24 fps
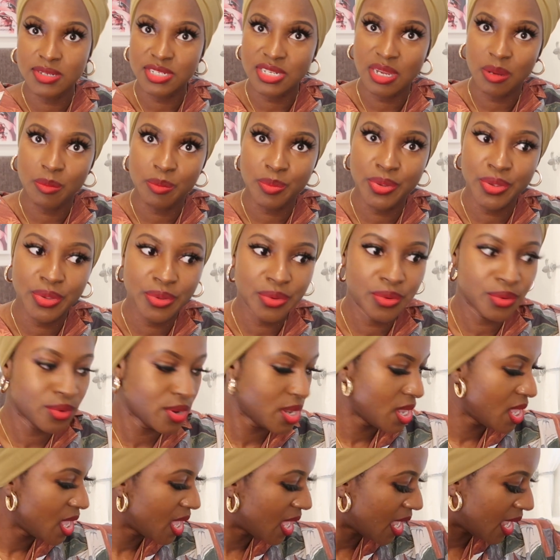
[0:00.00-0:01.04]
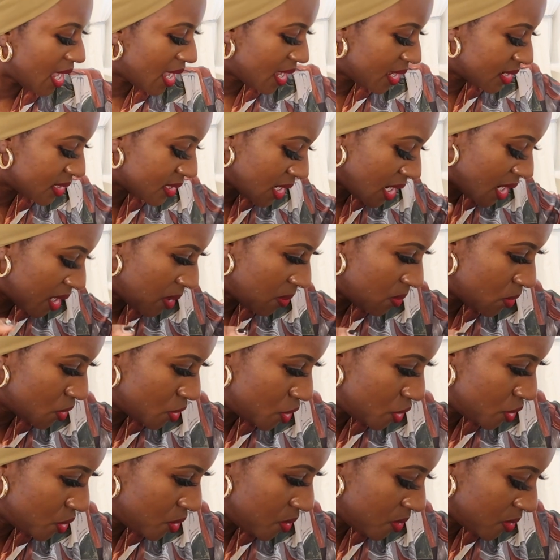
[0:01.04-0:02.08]
shampoo, and I
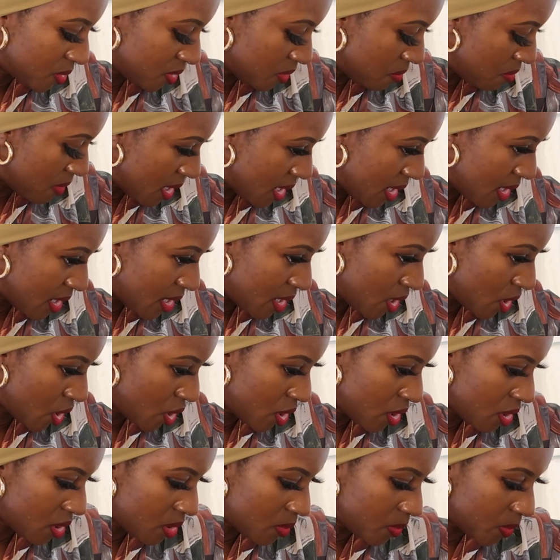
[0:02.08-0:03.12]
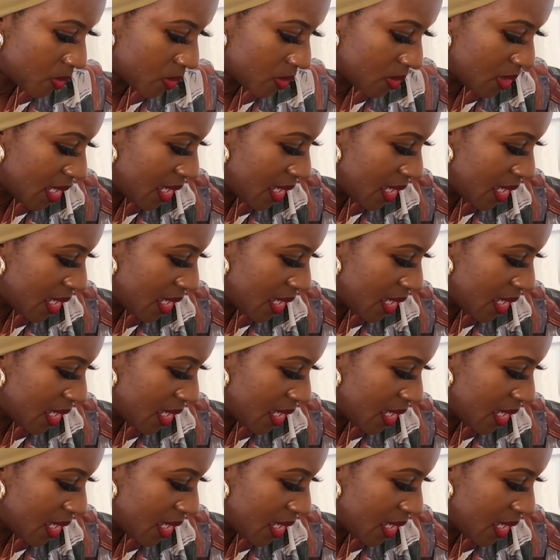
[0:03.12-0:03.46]
would use my herbal